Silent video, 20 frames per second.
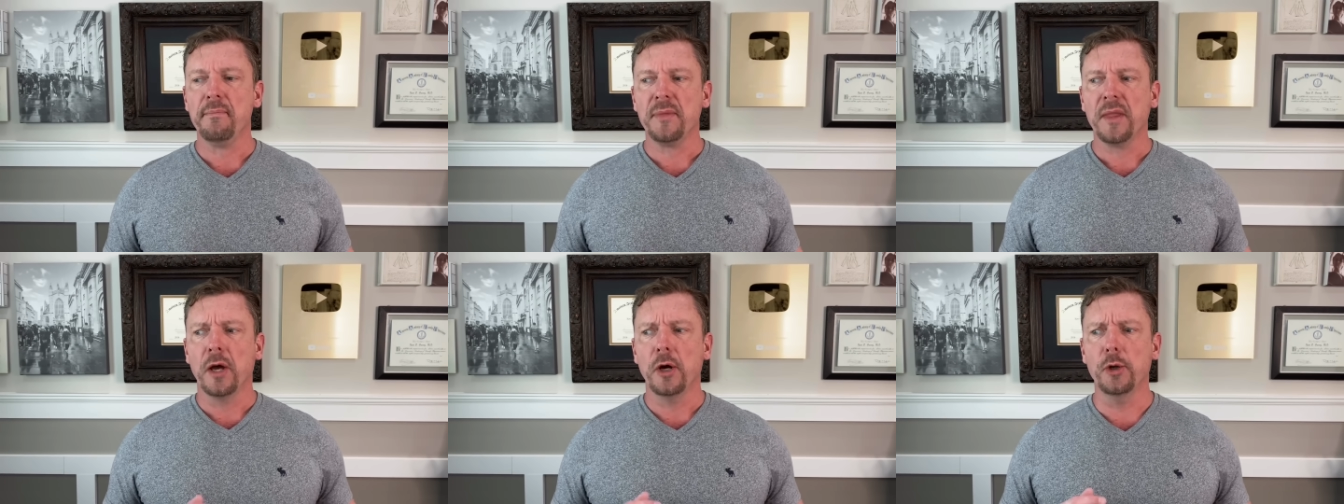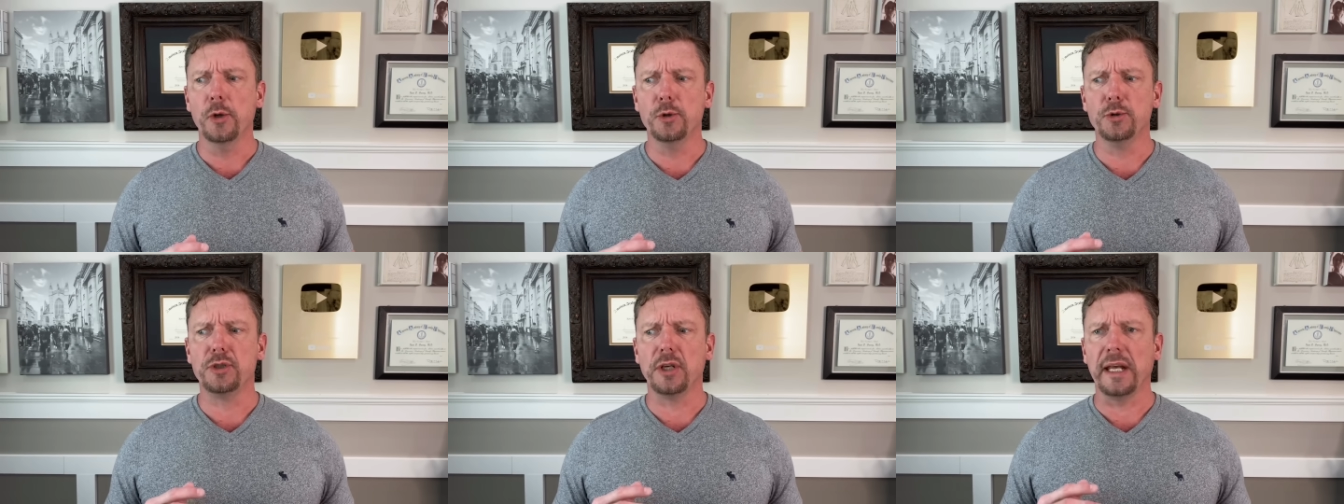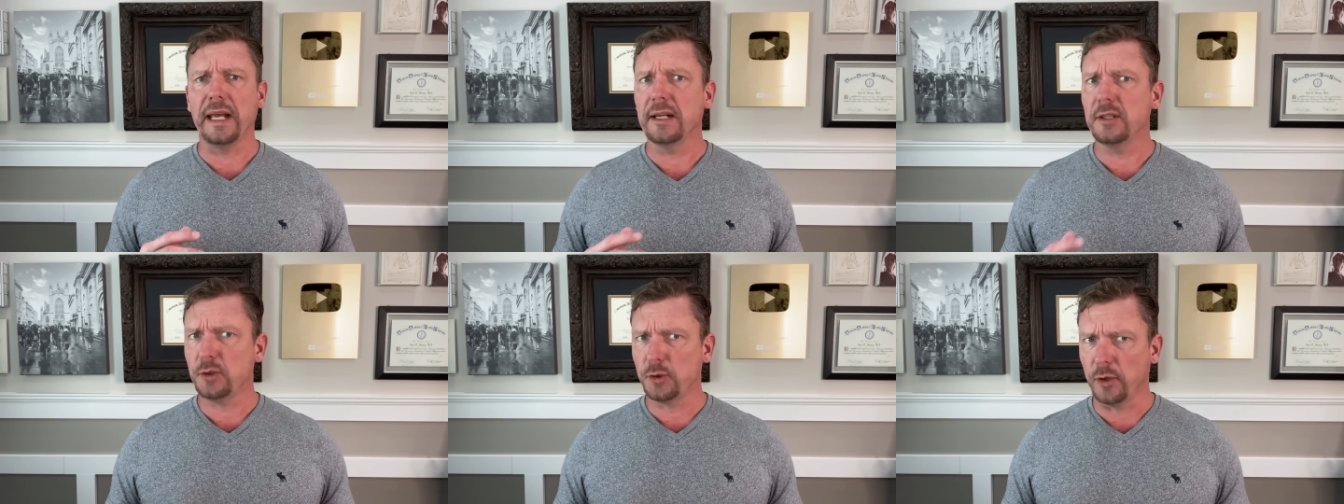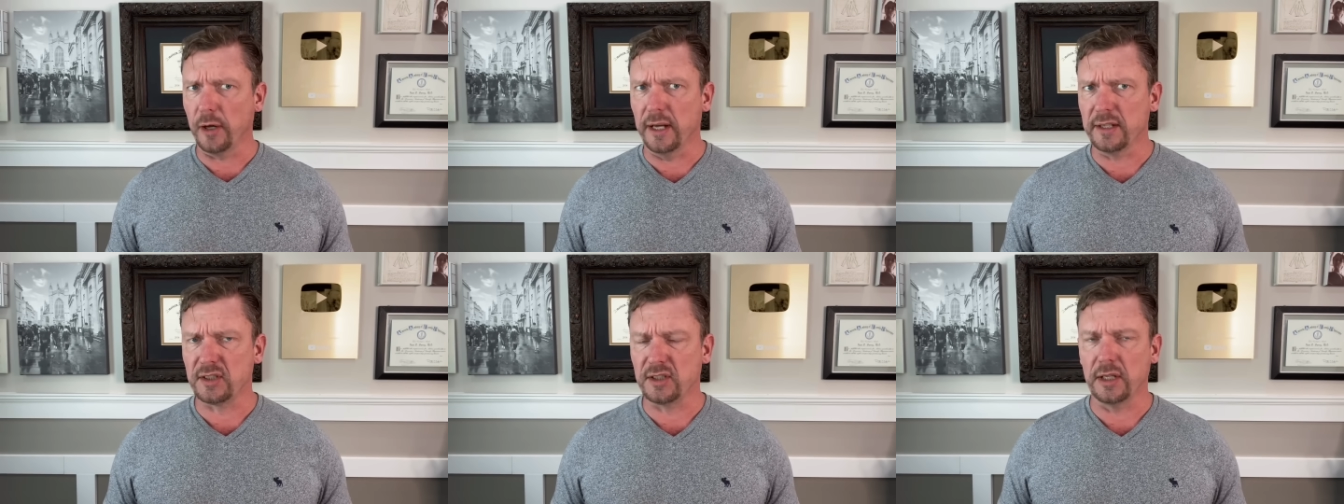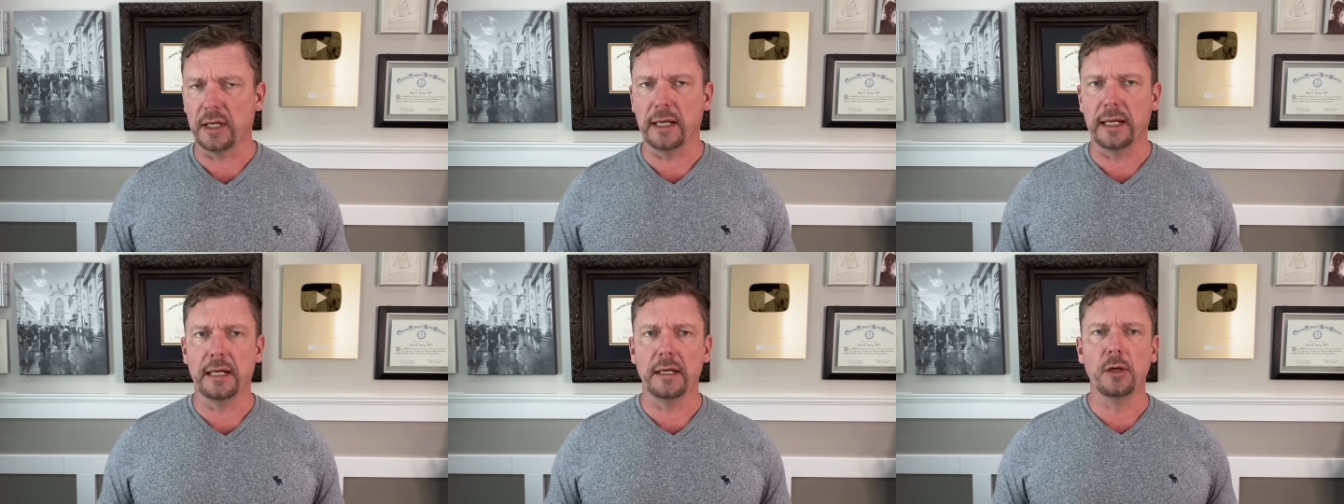who's
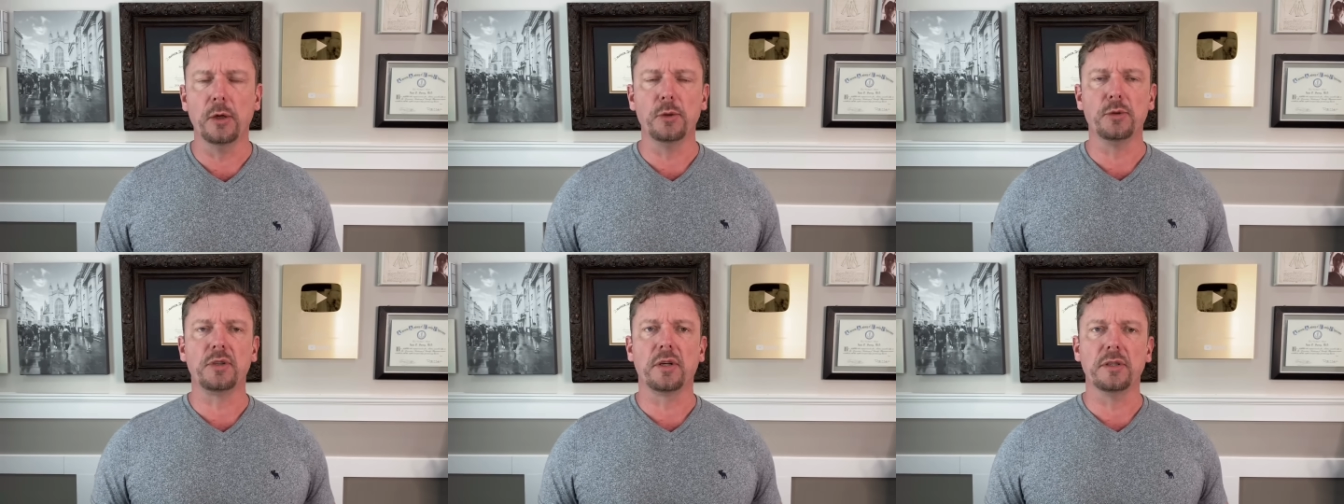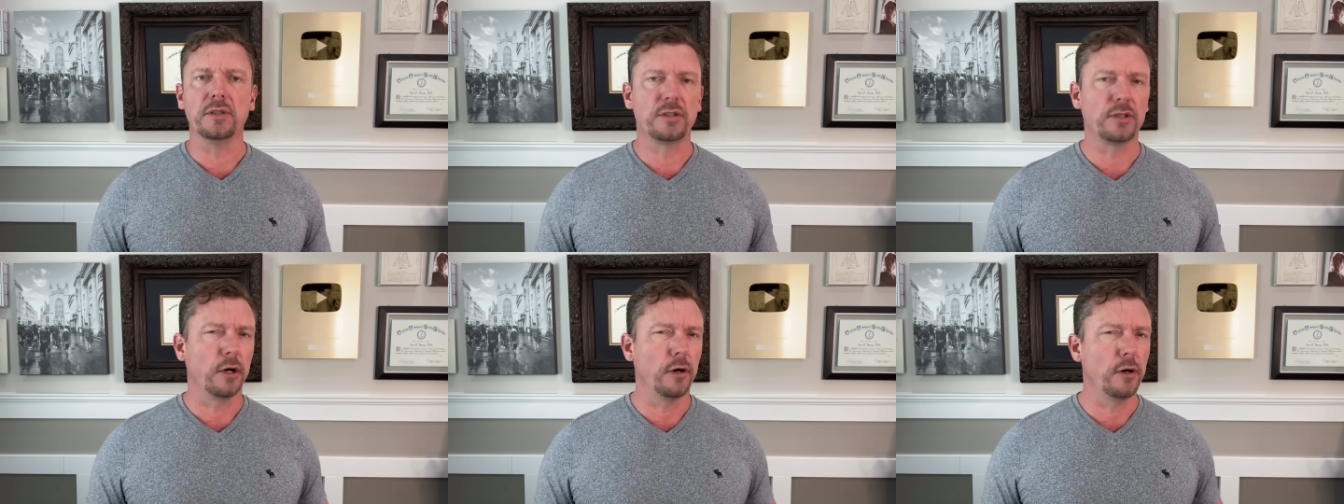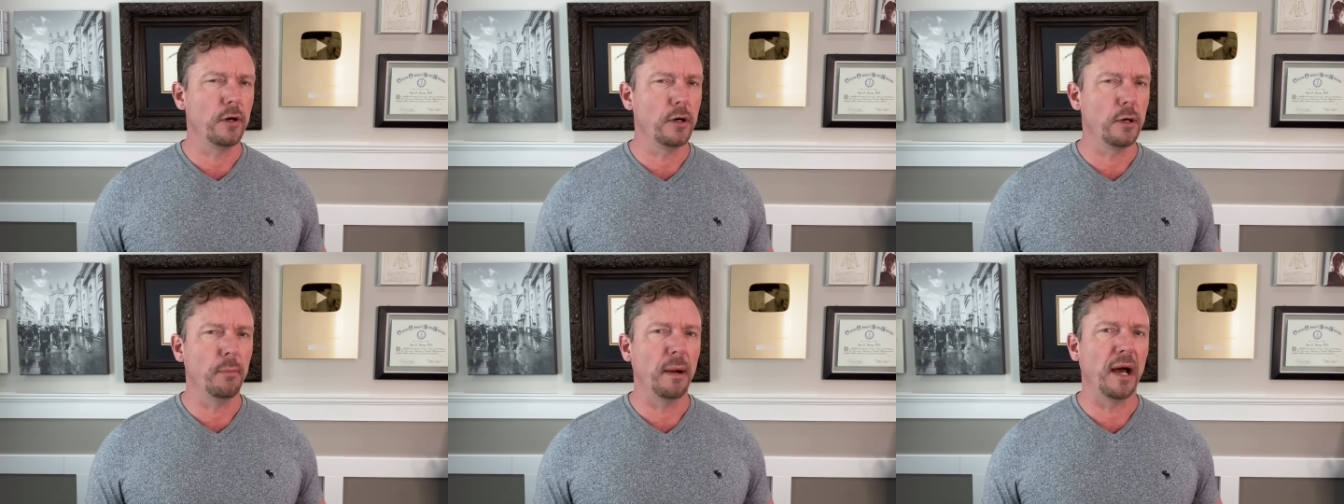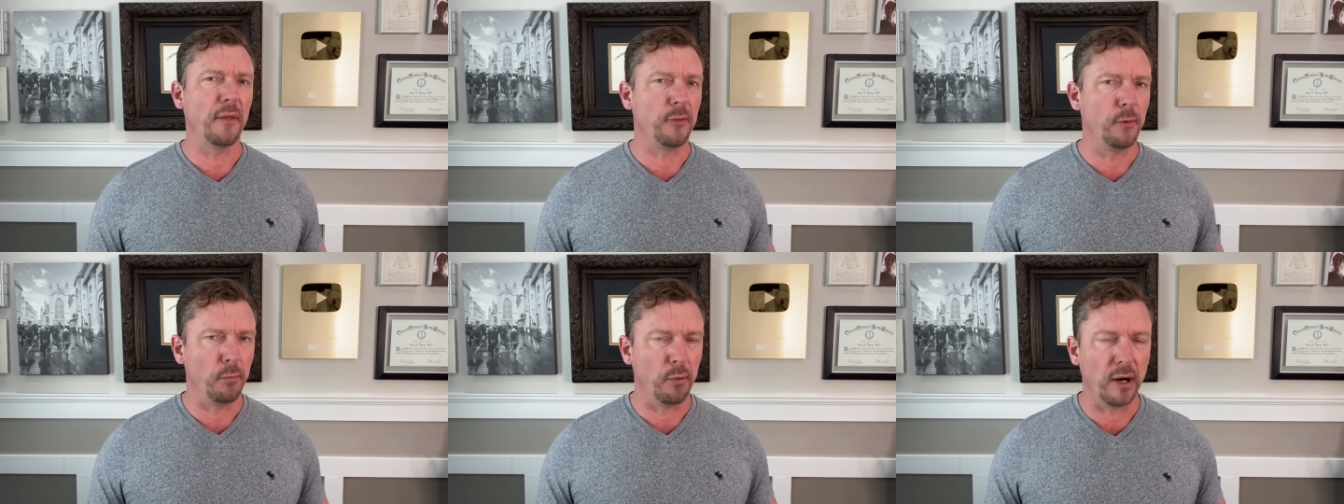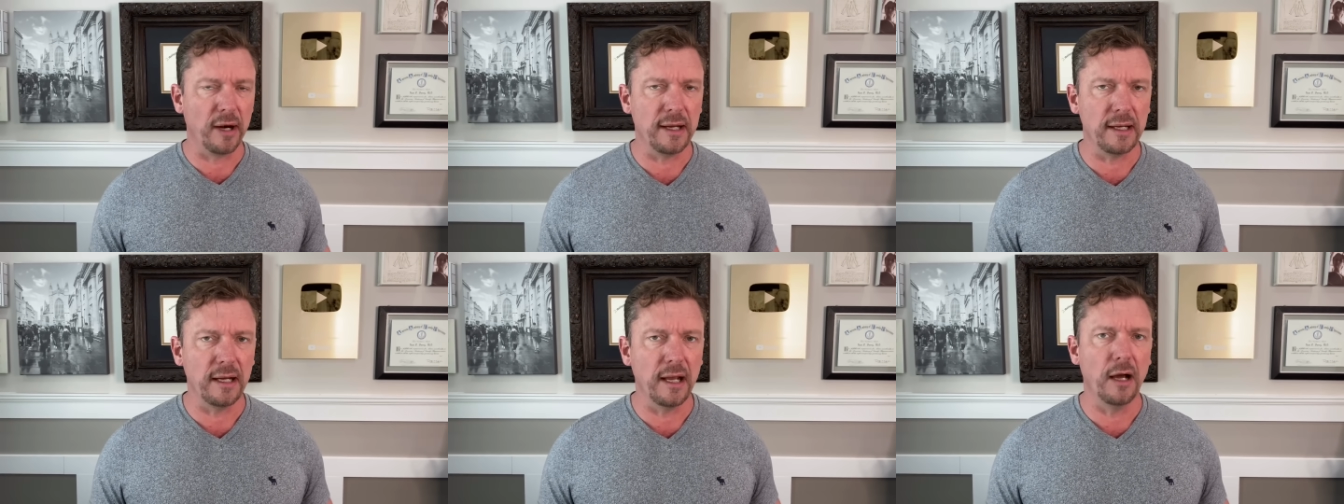interested and who's concerned about the
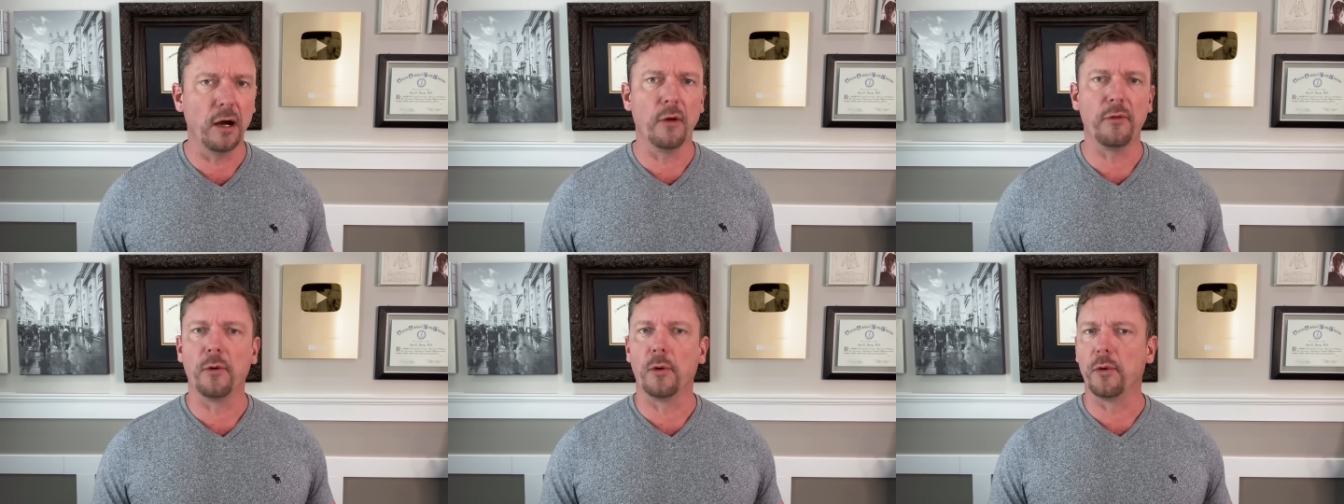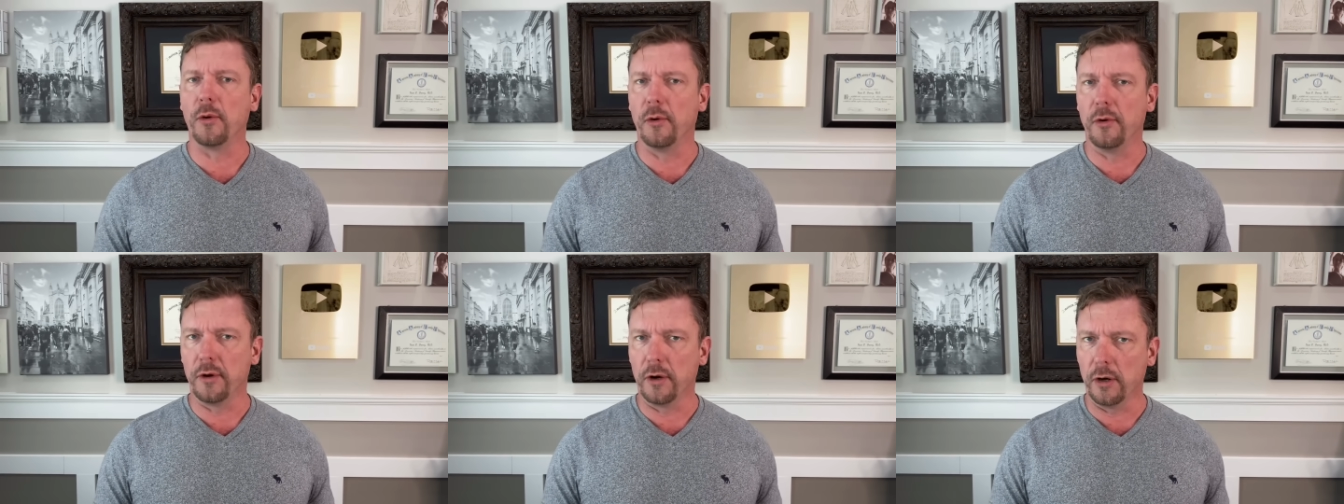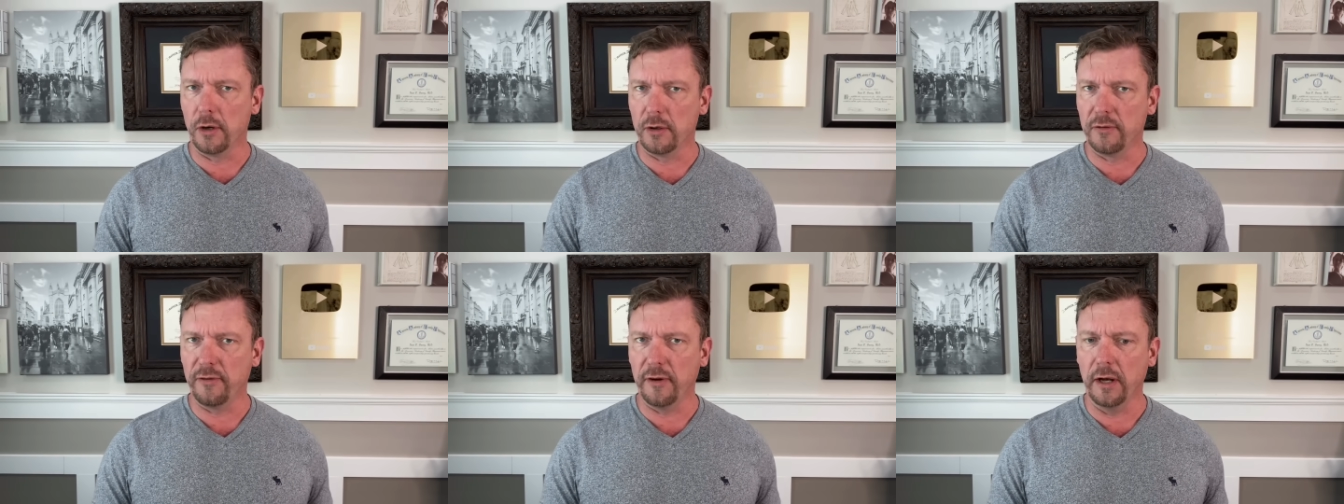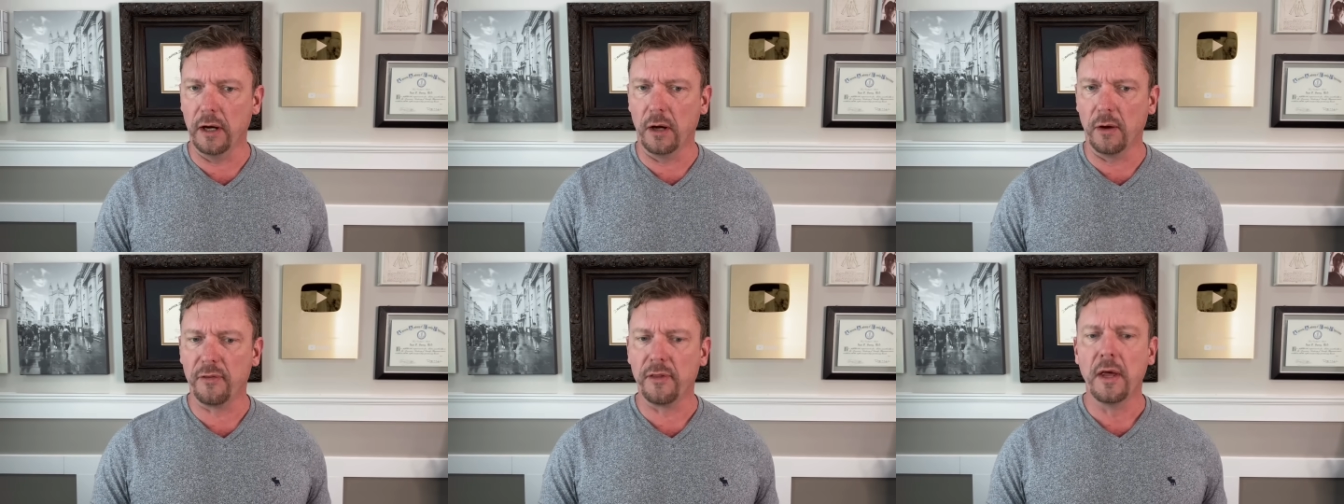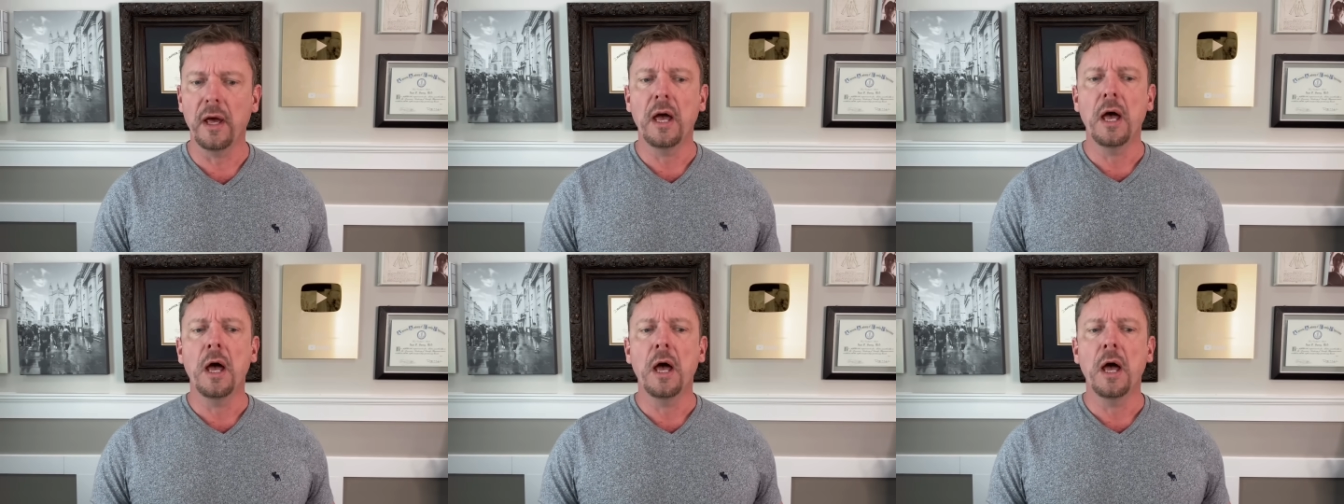brain health or their nerve health,